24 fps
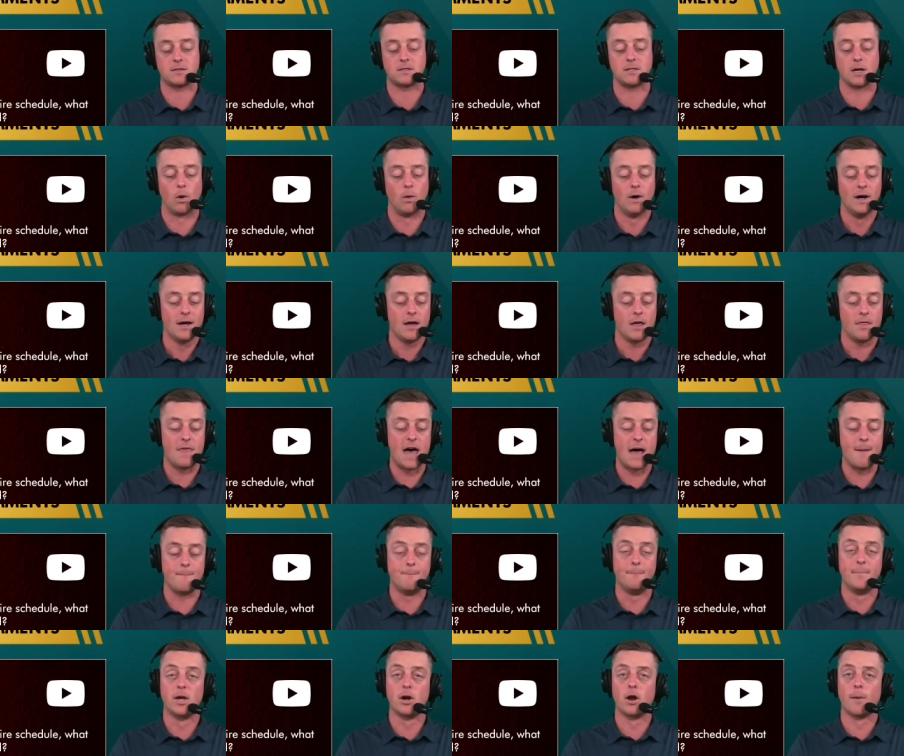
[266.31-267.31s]
So that
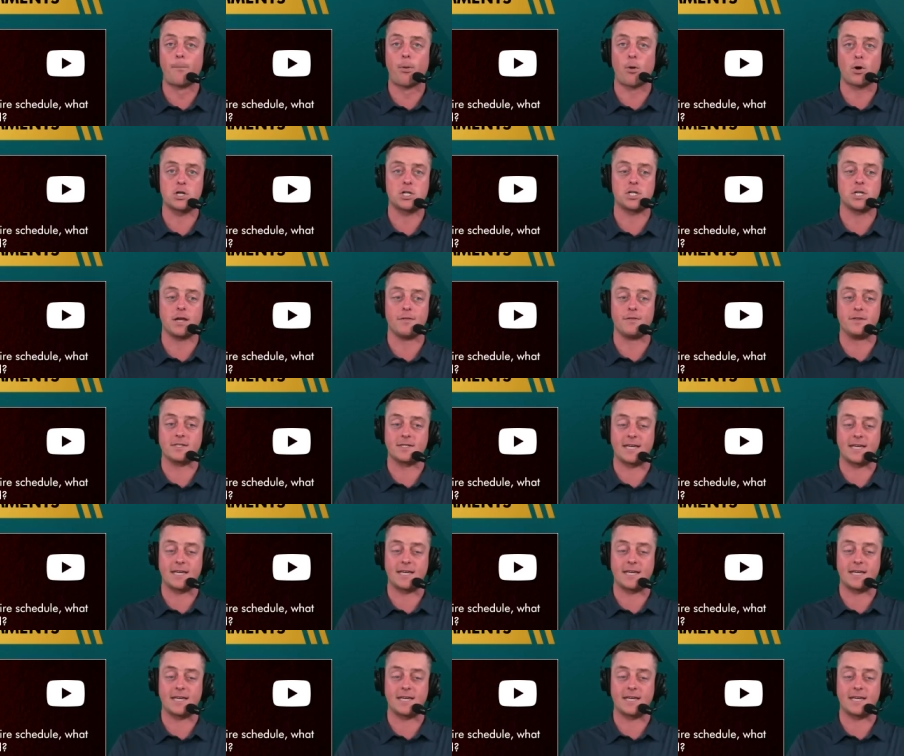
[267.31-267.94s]
middle portion of the